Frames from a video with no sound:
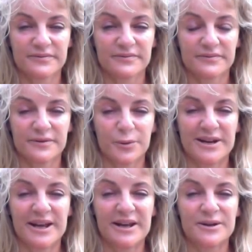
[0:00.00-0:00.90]
we
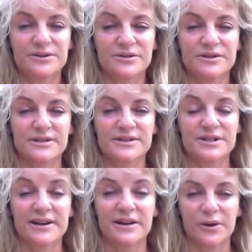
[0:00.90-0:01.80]
relate you to just
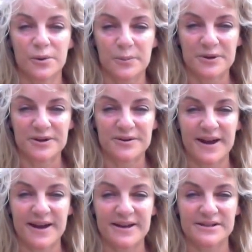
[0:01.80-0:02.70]
gently open your
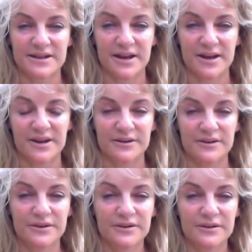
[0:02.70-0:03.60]
eyes again
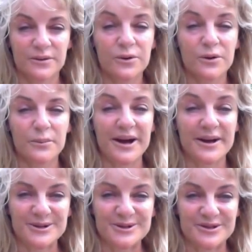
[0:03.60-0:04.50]
come back
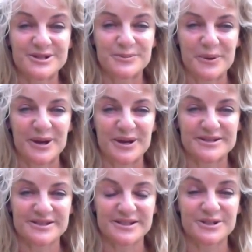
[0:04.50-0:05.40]
into the space,
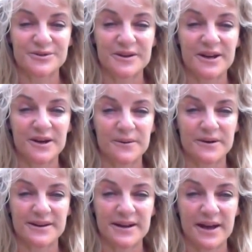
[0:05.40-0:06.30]
into the here and
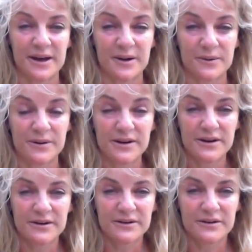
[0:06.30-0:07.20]
the now,
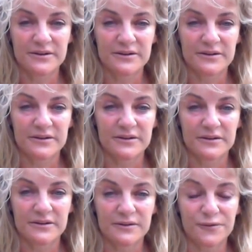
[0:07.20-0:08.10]

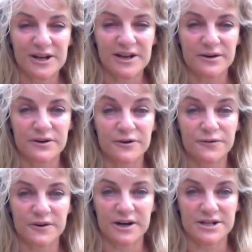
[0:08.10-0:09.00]
feeling
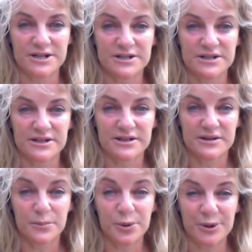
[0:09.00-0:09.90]
refreshed,
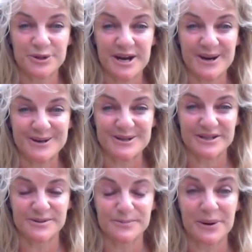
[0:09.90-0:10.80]

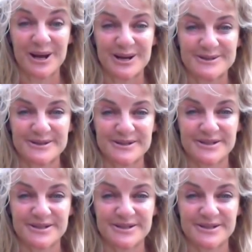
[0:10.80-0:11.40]
protected, blessed,